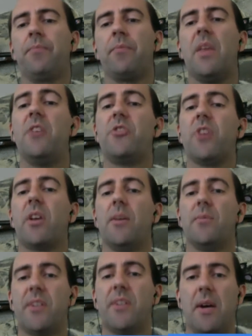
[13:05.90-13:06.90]
Engine
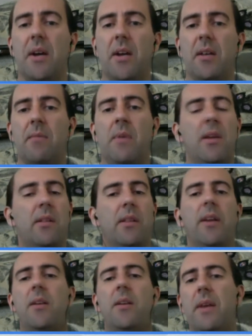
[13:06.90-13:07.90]
comes to mind,
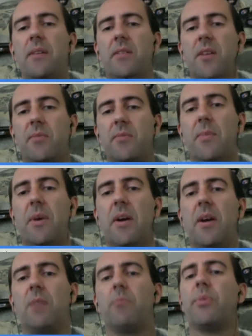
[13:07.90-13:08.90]
Lightning Base comes to
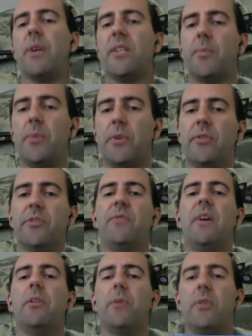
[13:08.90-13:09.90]
mind, Pressables
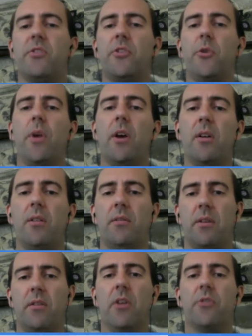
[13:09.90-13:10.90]
following soon
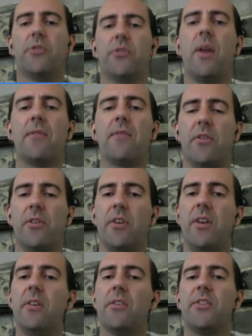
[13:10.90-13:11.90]
after on their
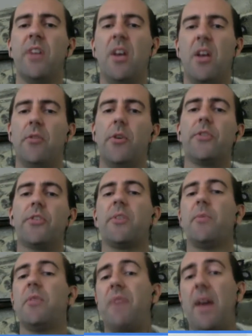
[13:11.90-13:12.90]
heels. Those are
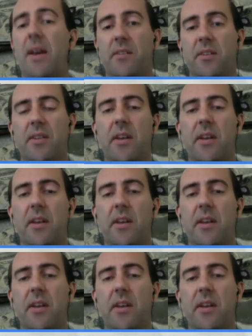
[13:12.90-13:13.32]
some of the fastest.